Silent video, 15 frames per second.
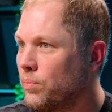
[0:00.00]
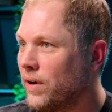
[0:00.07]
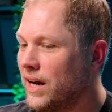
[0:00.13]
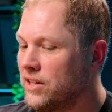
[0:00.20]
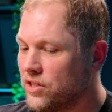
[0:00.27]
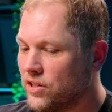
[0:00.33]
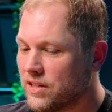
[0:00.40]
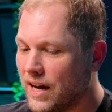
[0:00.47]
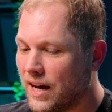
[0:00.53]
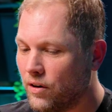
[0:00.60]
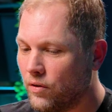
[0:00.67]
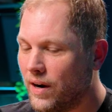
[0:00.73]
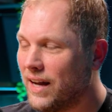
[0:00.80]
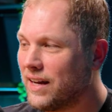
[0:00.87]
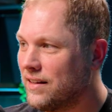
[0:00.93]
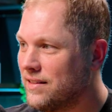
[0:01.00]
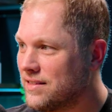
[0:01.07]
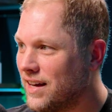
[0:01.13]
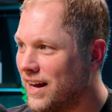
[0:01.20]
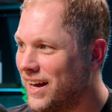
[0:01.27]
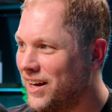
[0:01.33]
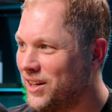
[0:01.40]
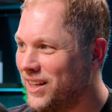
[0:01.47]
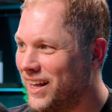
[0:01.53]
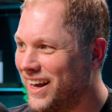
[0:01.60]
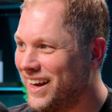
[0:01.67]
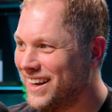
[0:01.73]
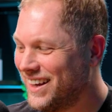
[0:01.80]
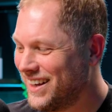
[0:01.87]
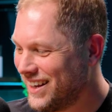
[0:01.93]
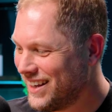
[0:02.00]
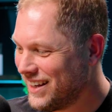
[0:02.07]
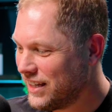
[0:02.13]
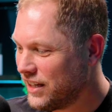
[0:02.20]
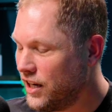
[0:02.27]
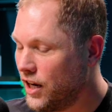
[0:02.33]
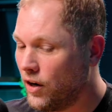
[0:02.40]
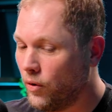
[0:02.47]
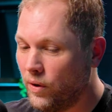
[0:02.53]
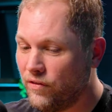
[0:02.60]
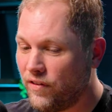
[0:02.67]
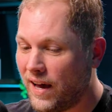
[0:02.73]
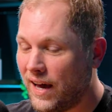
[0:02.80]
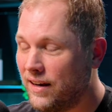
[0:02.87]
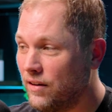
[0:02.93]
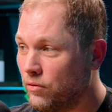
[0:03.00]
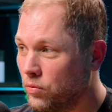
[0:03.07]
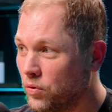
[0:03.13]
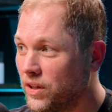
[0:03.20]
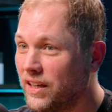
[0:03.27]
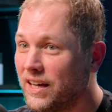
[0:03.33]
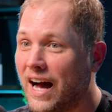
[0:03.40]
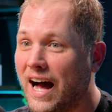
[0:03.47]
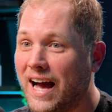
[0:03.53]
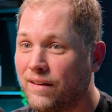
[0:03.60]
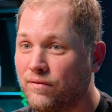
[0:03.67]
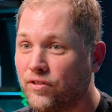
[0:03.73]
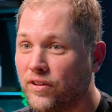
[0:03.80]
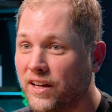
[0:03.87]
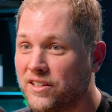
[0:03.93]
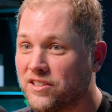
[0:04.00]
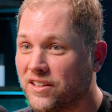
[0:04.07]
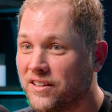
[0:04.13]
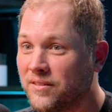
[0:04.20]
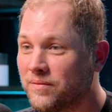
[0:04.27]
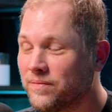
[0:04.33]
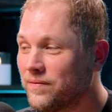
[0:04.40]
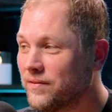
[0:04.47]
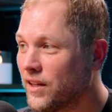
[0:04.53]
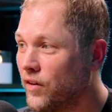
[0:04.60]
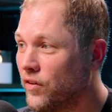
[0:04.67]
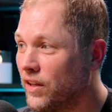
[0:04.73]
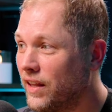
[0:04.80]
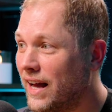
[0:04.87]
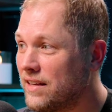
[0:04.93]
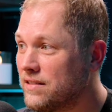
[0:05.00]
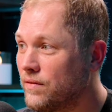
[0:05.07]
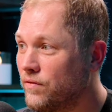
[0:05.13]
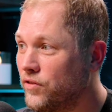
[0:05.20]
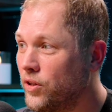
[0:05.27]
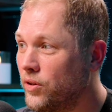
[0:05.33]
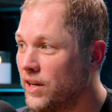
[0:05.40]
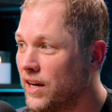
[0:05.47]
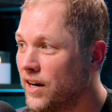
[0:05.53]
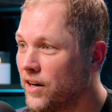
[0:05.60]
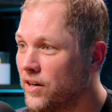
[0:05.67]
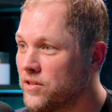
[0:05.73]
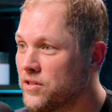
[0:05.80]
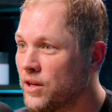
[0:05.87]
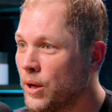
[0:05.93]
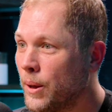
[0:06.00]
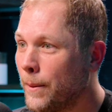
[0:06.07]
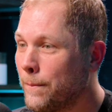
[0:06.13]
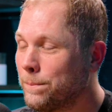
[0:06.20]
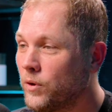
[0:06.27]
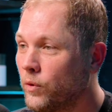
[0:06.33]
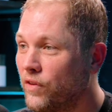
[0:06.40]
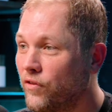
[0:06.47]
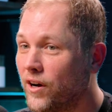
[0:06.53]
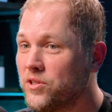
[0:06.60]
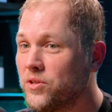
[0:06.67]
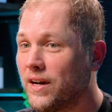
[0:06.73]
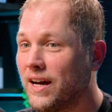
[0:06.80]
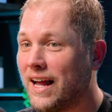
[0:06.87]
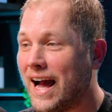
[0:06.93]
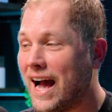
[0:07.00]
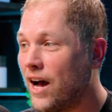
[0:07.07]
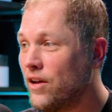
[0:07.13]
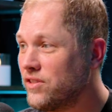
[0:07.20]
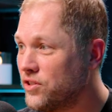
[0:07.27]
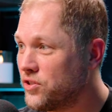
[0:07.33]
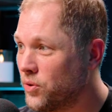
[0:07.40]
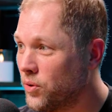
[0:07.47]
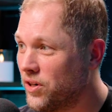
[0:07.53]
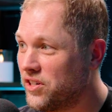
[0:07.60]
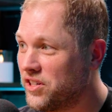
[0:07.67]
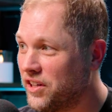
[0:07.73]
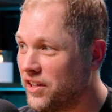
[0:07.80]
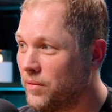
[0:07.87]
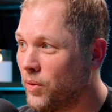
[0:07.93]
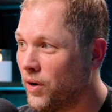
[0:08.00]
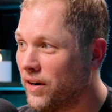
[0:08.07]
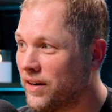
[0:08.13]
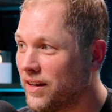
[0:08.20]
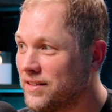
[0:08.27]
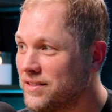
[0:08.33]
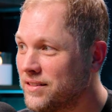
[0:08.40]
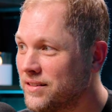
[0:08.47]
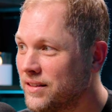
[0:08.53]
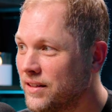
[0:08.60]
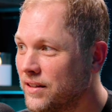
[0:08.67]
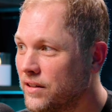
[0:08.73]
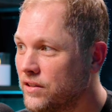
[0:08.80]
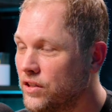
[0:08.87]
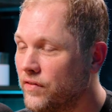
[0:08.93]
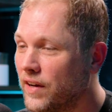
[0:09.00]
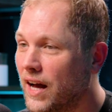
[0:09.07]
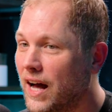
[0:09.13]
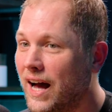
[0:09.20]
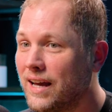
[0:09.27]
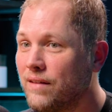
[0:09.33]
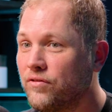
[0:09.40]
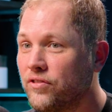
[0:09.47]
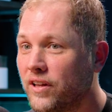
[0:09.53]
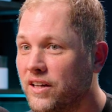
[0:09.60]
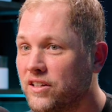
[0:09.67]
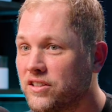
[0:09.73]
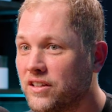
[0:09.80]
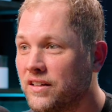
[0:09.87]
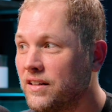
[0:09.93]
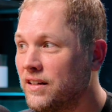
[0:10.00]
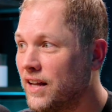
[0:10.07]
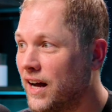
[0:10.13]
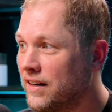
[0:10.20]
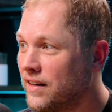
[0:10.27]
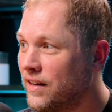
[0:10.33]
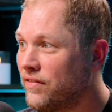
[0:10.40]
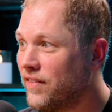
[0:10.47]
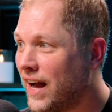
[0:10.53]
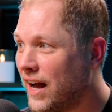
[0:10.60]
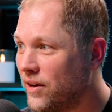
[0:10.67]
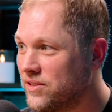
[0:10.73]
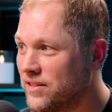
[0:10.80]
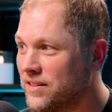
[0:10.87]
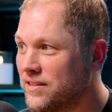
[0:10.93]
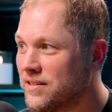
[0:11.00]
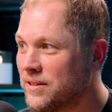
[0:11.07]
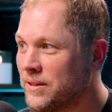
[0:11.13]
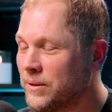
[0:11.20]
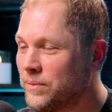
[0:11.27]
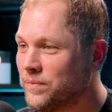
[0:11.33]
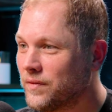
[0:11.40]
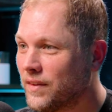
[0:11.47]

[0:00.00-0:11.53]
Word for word: the appraiser's got to reconcile, like, you know, we've had really high inflation over the last few years. We've also got a housing shortage in good markets. Yeah. So you've mm-hmm. got high inflation, not enough houses,